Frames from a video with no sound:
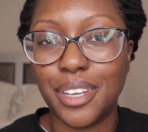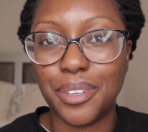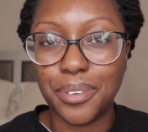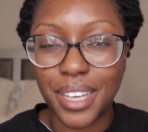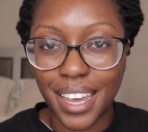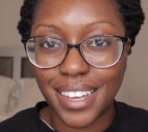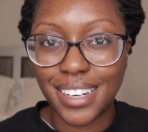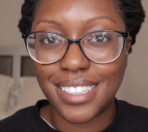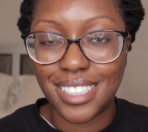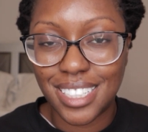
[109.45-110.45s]
you can
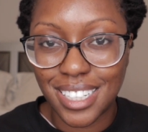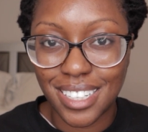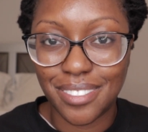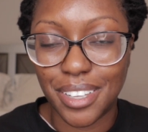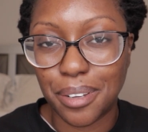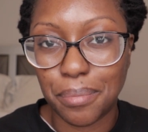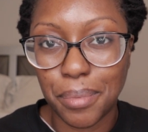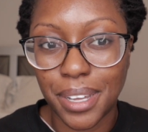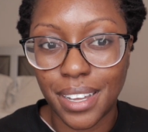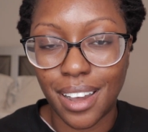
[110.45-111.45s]
achieve them
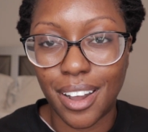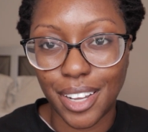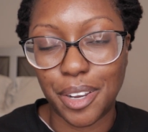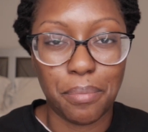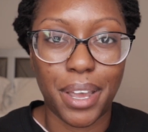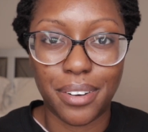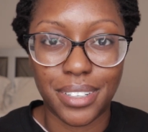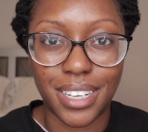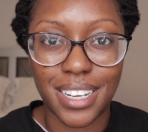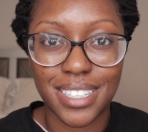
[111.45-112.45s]
on your
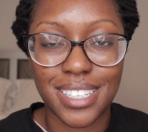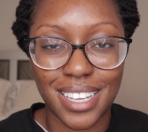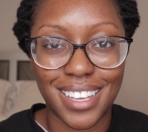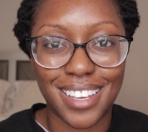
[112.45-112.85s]
Microlocs.